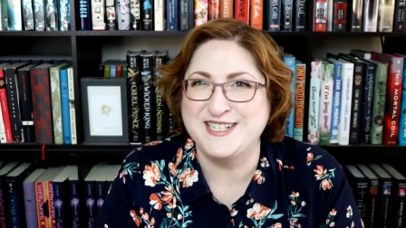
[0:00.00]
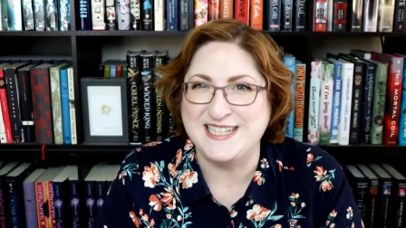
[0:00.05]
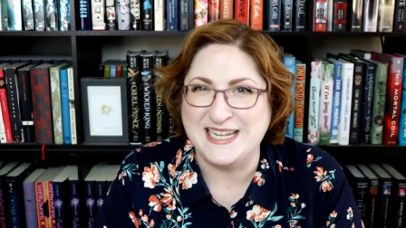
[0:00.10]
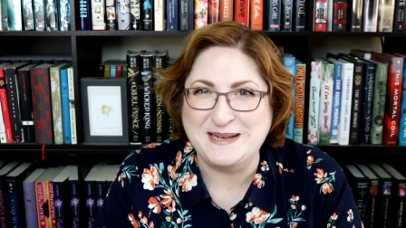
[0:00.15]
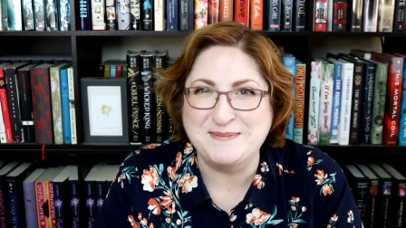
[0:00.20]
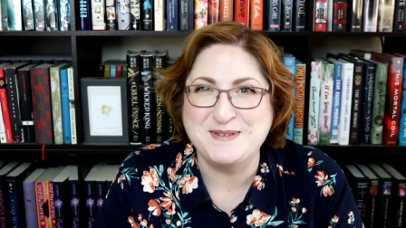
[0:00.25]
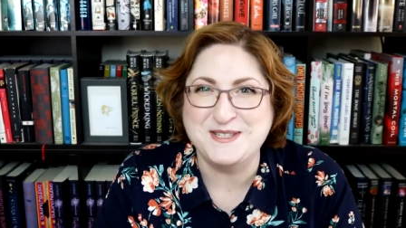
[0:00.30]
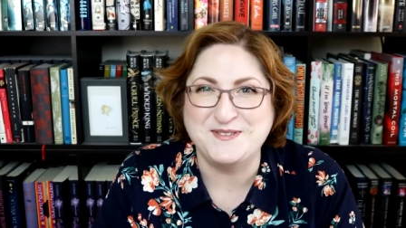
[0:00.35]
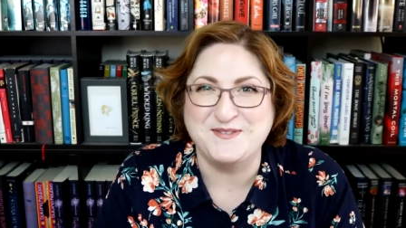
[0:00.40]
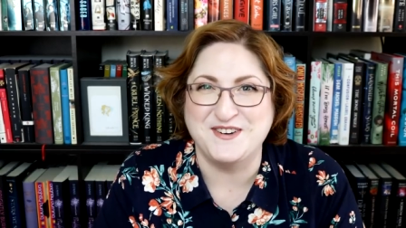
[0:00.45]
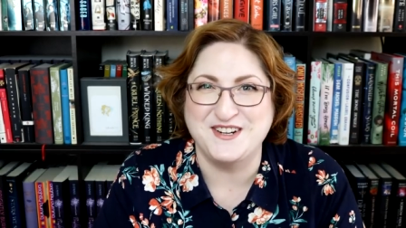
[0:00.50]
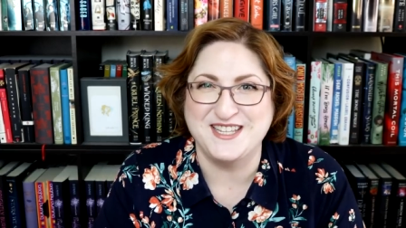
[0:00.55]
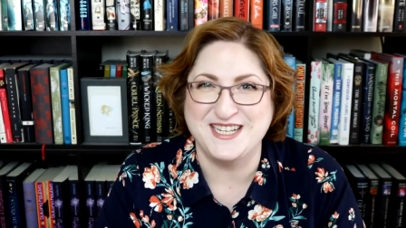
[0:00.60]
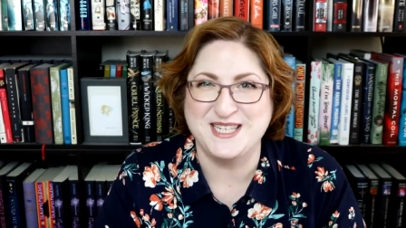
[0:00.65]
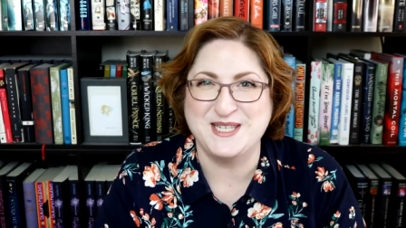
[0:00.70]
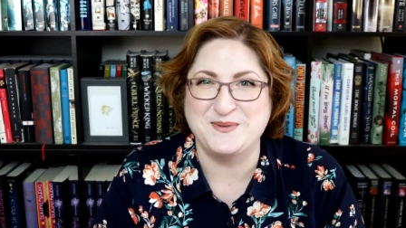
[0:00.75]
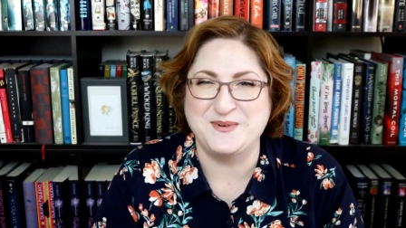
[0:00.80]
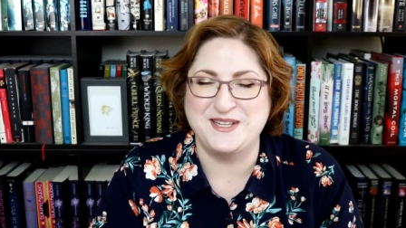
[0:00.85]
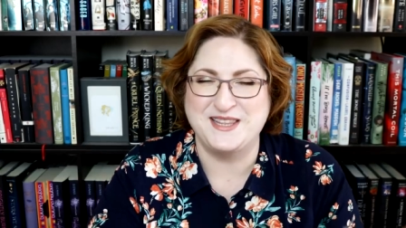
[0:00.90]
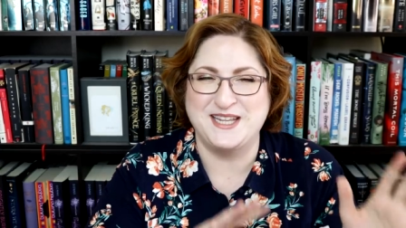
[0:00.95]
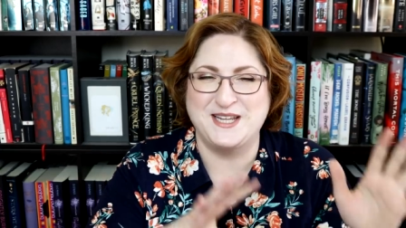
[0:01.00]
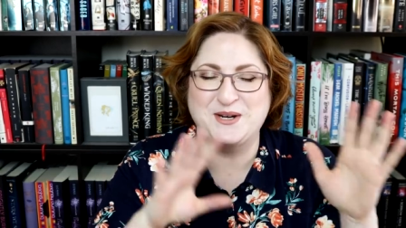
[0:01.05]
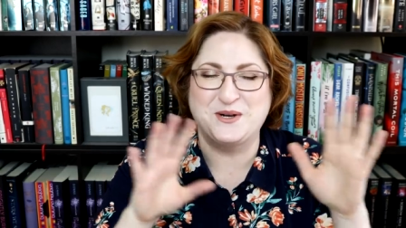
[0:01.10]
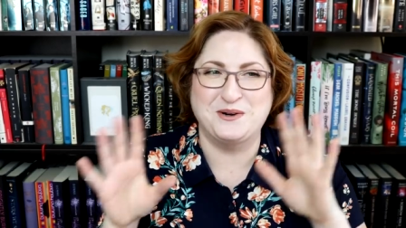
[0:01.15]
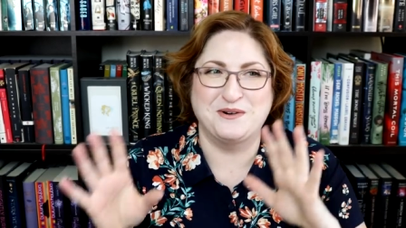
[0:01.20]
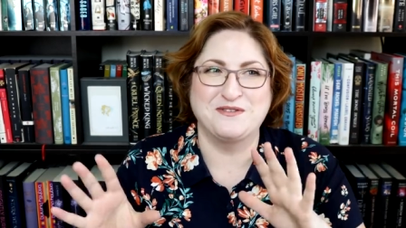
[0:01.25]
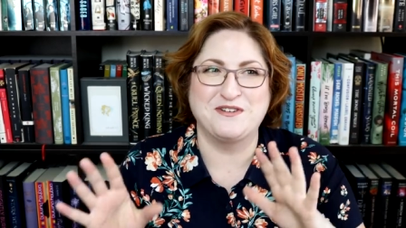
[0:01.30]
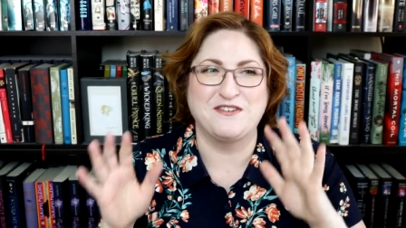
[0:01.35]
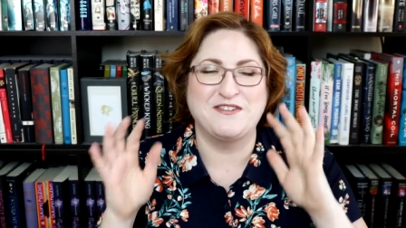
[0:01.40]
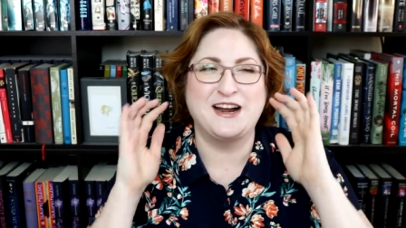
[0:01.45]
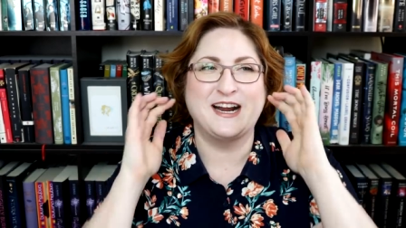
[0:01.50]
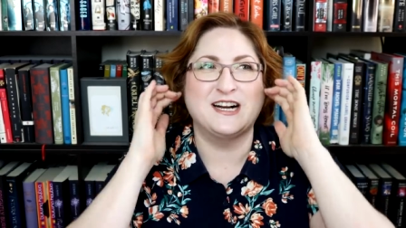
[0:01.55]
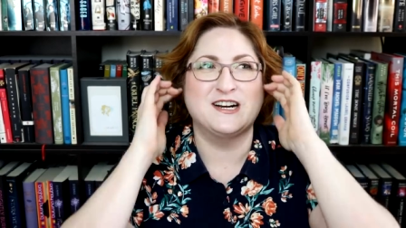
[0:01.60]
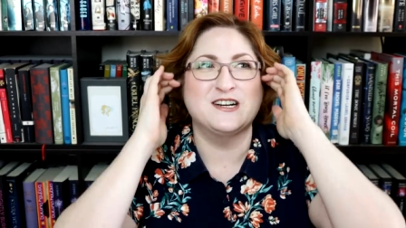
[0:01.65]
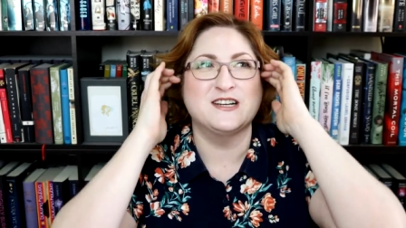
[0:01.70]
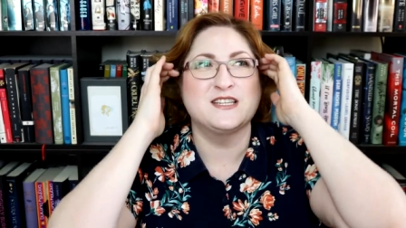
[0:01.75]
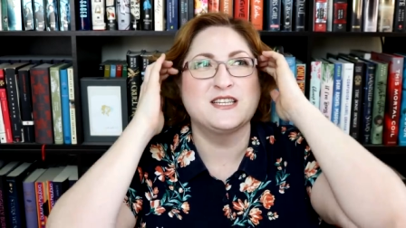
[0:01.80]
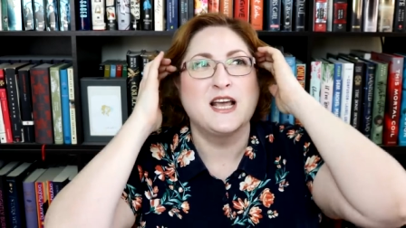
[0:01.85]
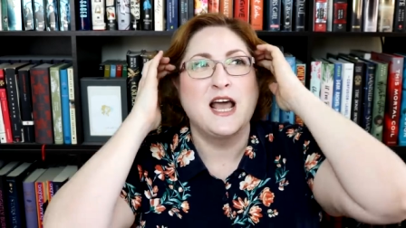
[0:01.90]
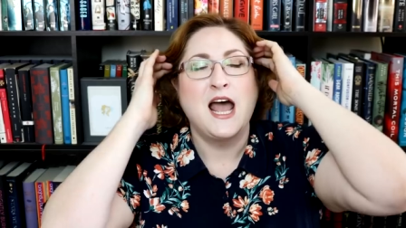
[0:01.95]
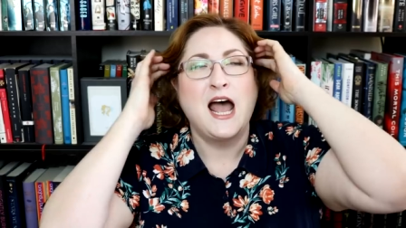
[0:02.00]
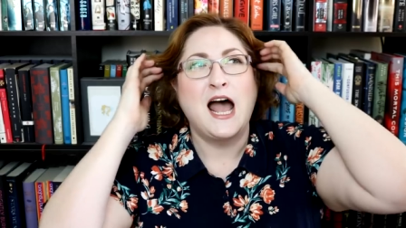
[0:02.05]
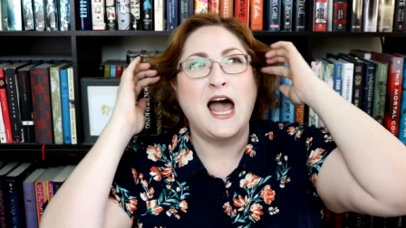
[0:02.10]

tips for this one than overwriters,